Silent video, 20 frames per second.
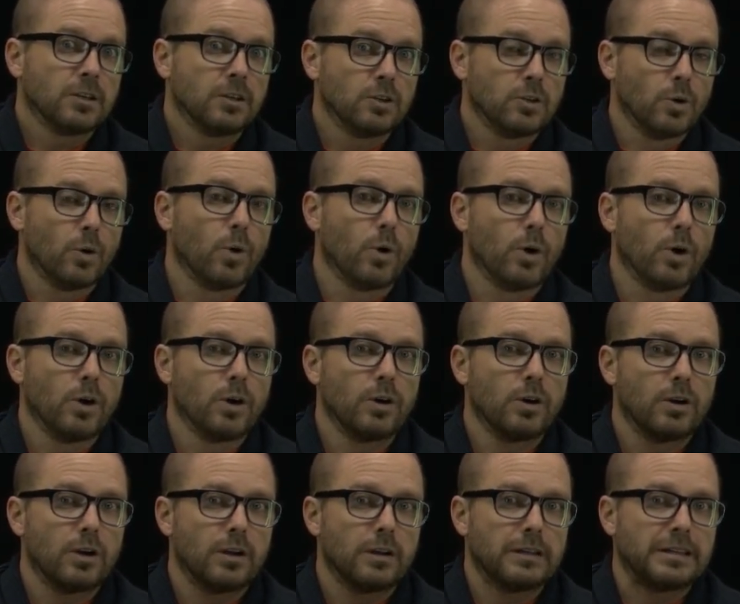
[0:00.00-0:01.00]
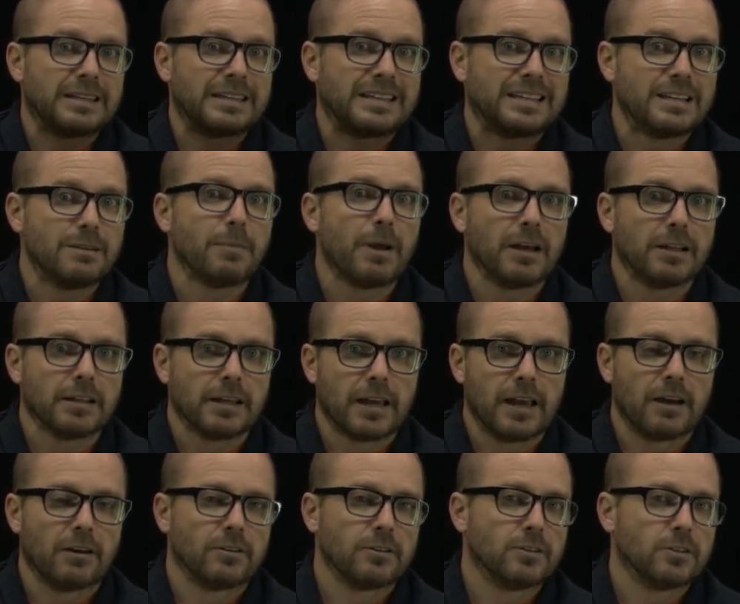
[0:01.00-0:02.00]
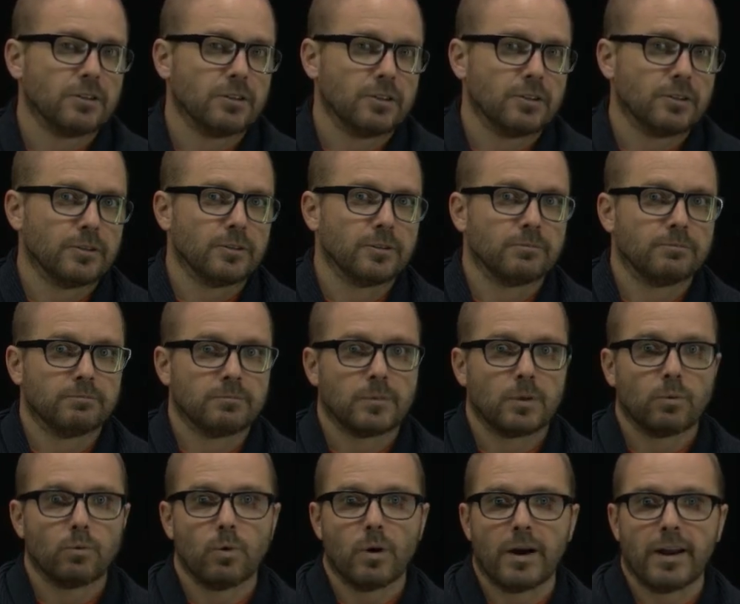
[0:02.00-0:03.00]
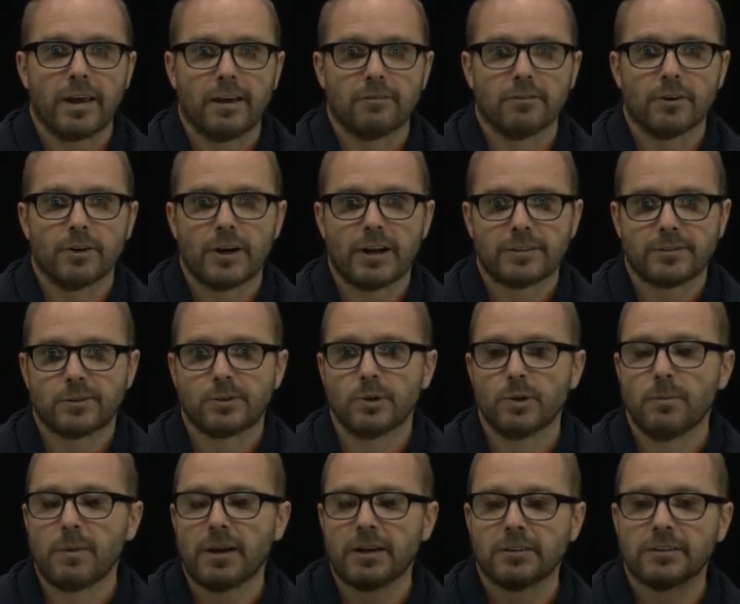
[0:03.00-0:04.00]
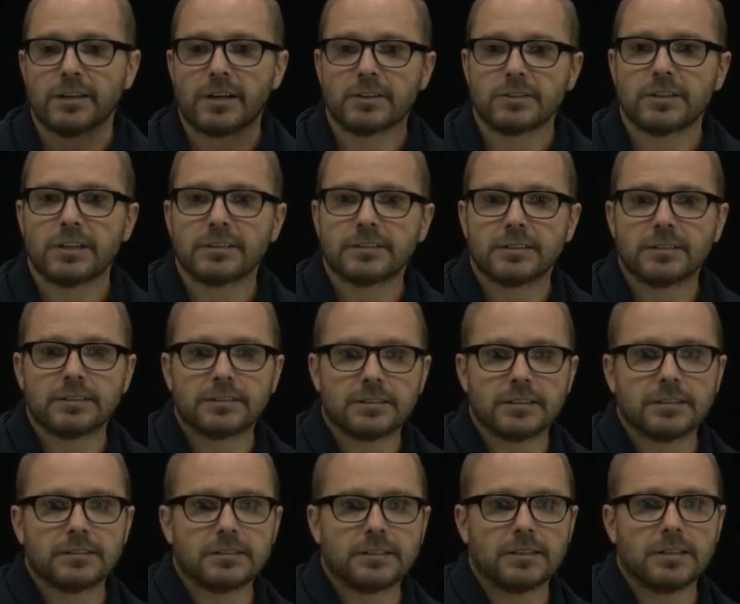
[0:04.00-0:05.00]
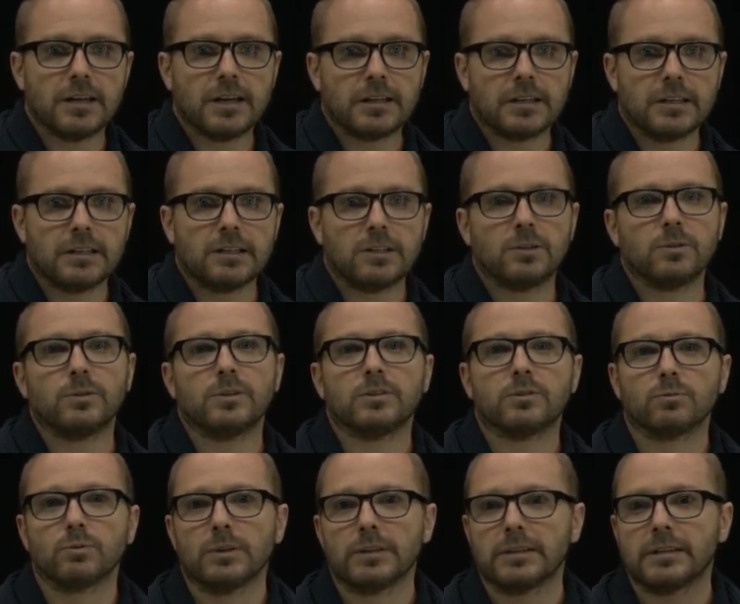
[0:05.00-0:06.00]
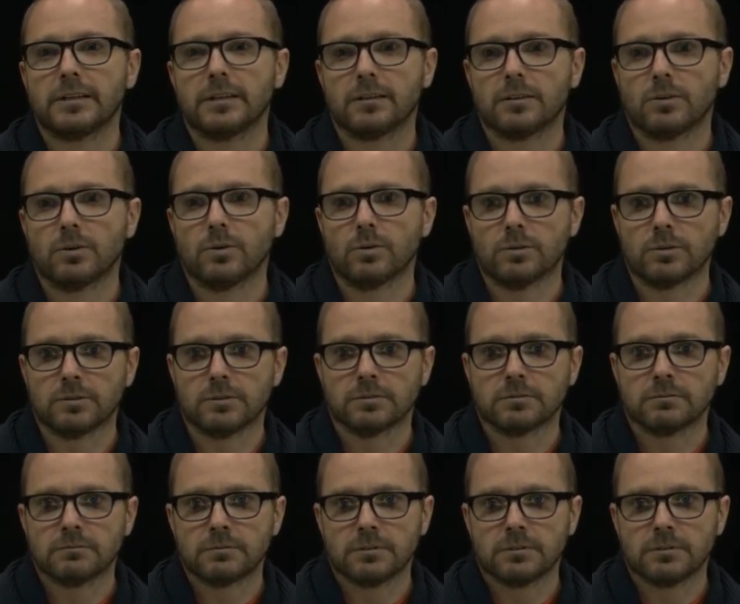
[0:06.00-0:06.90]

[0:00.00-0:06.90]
your email account, your whatever at stumail.jccc.edu is really a Google